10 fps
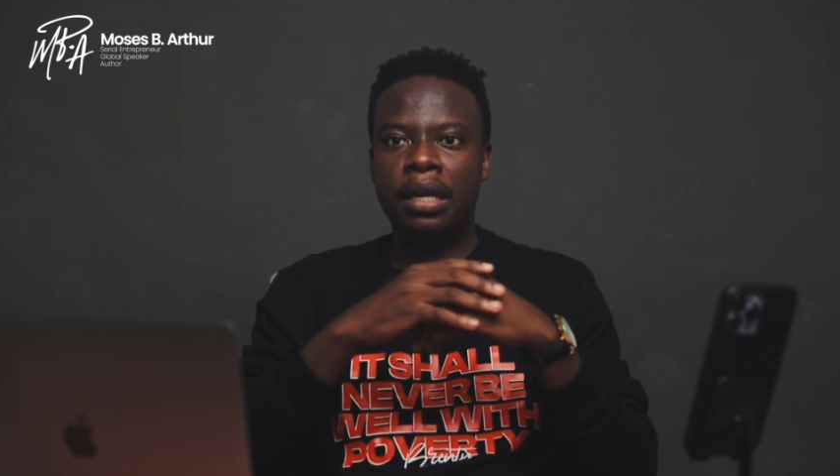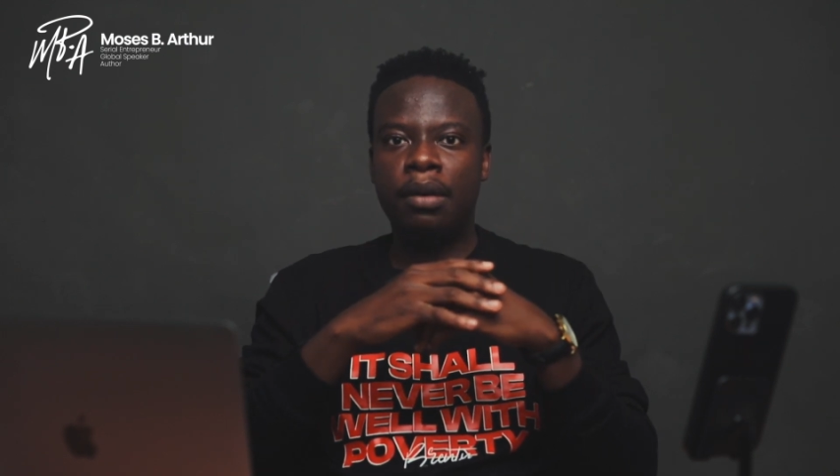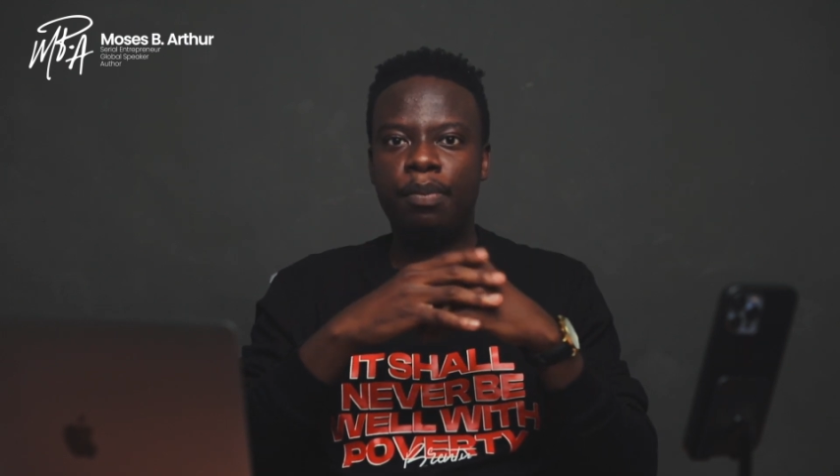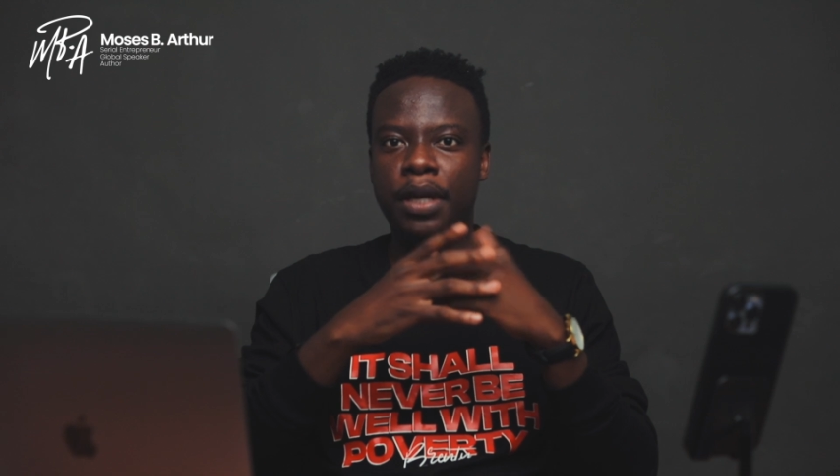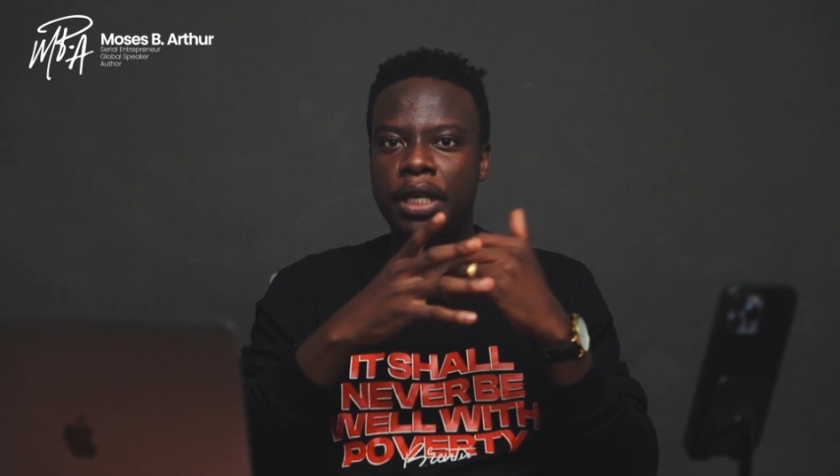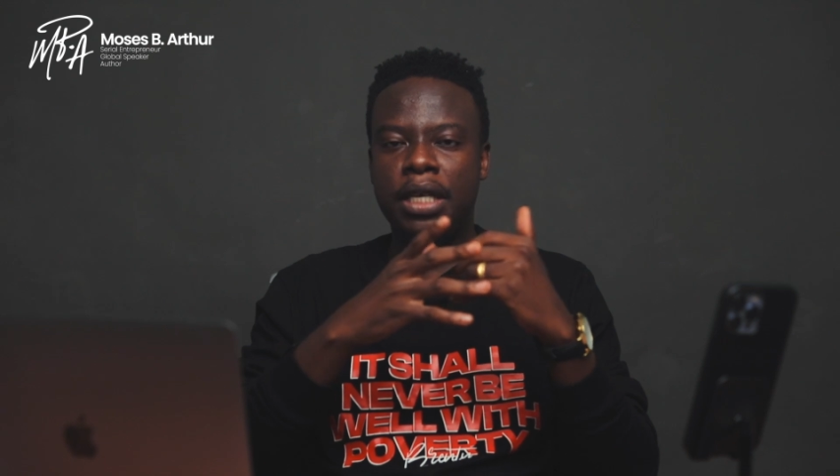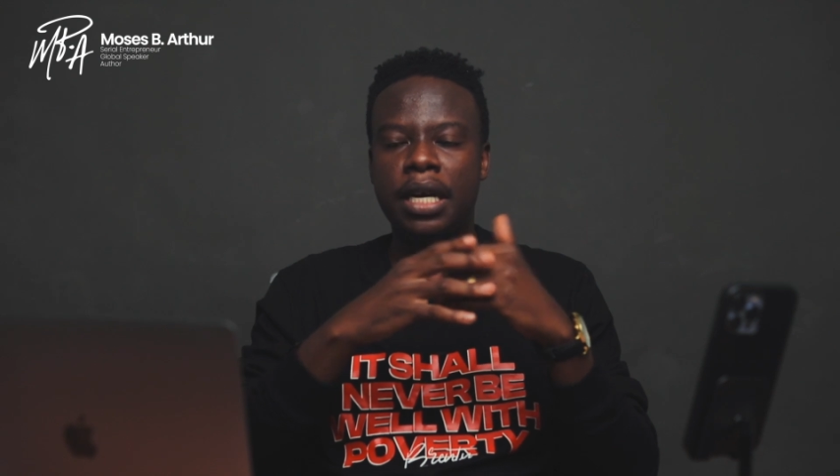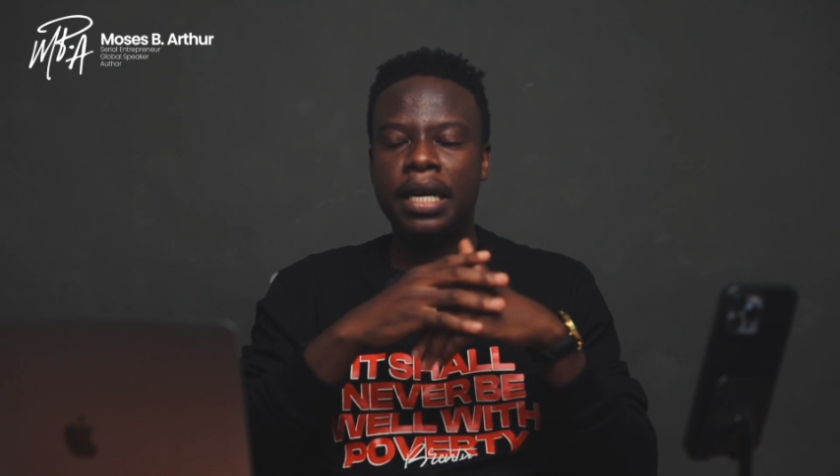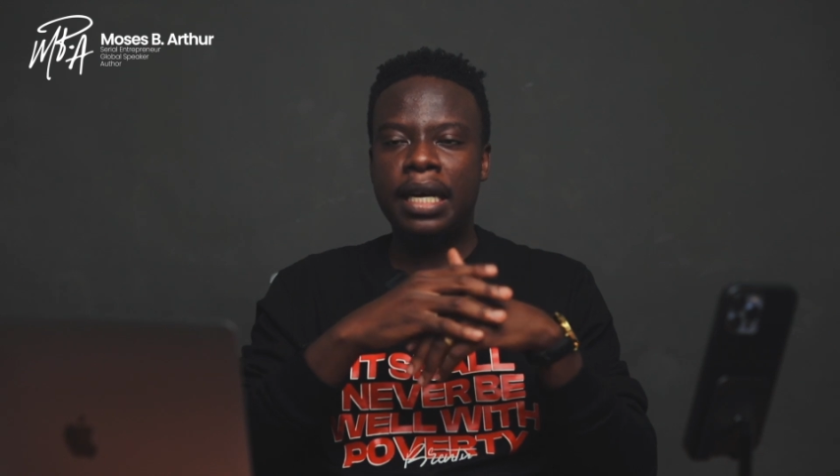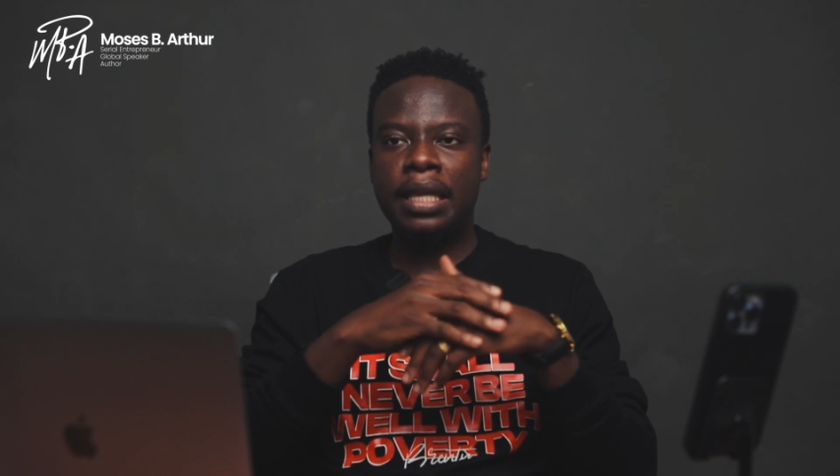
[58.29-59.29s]
the picture,
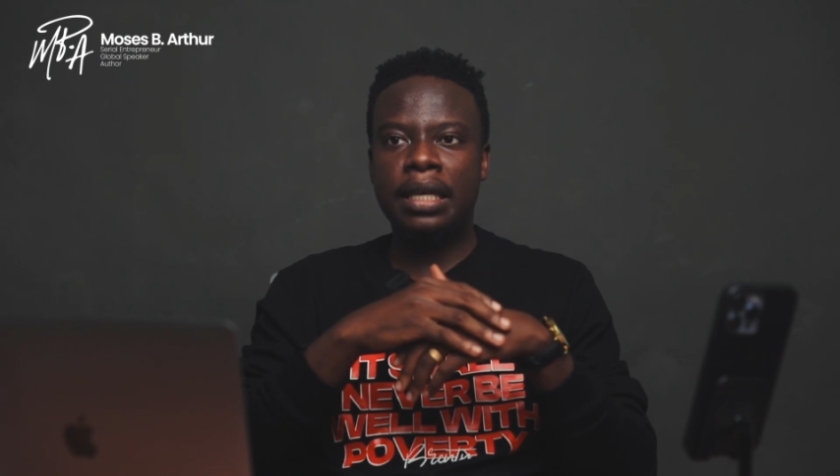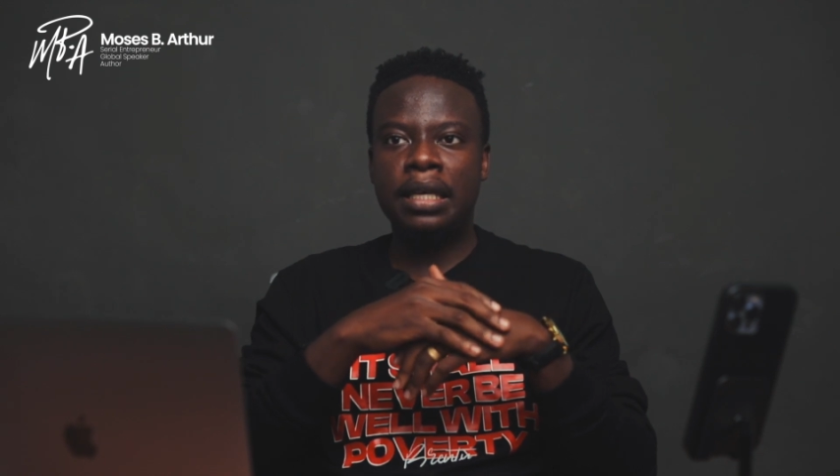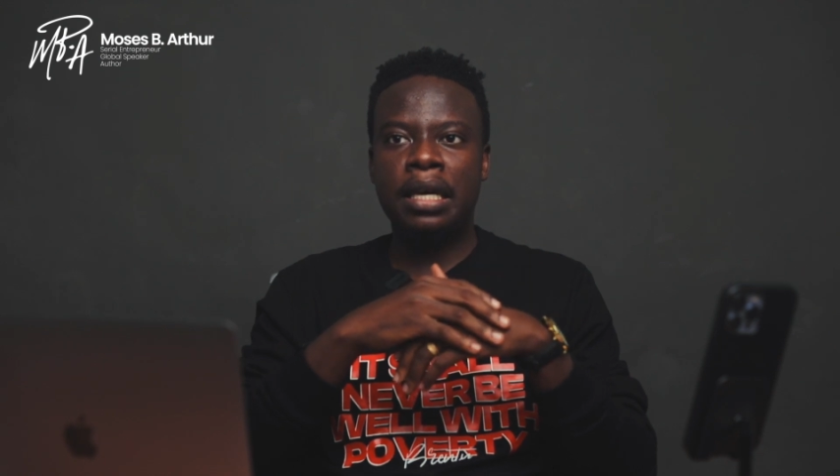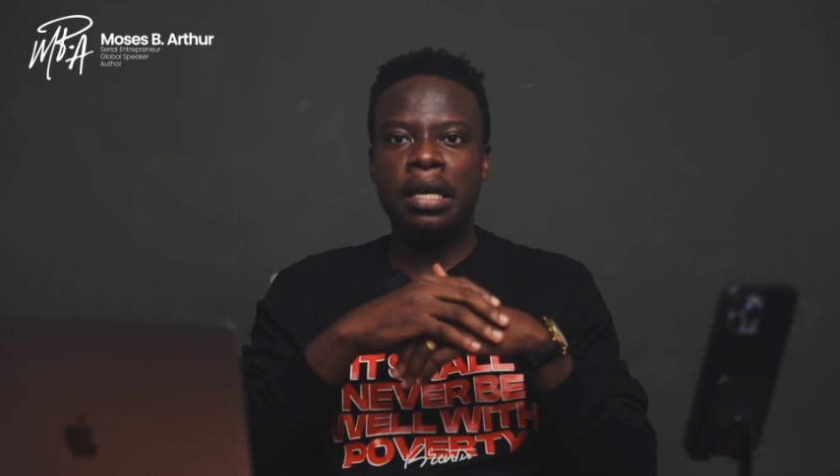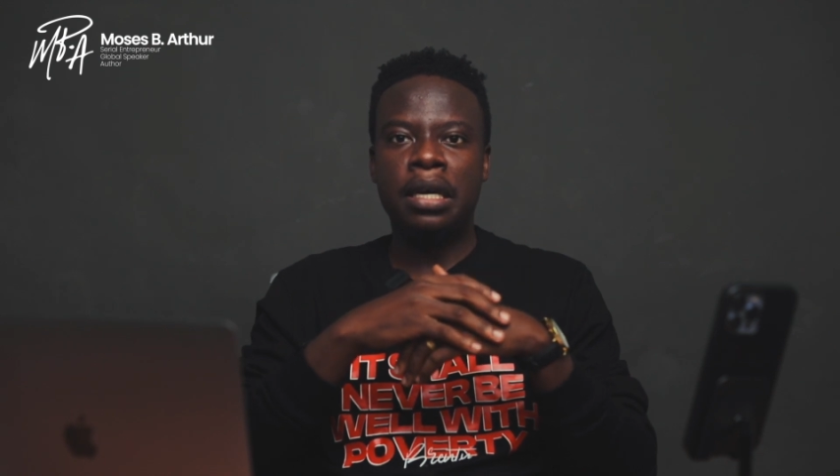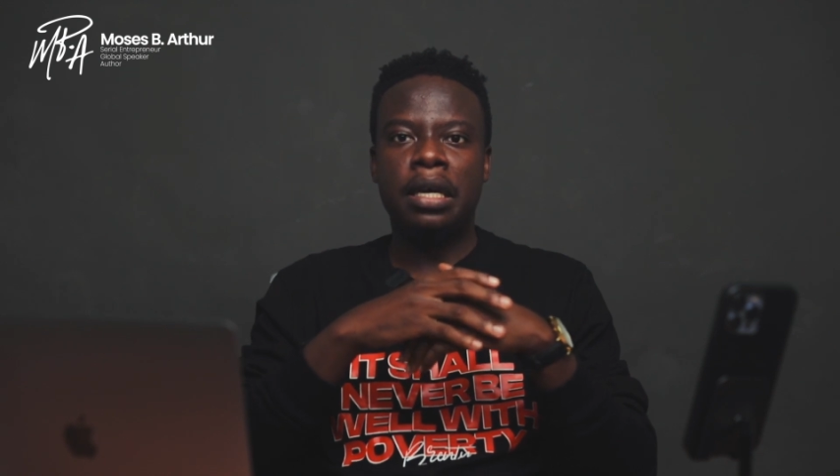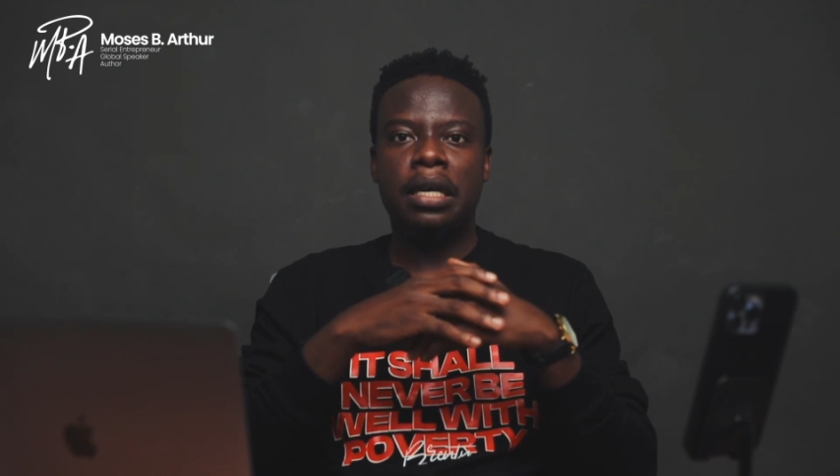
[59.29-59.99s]
and I think that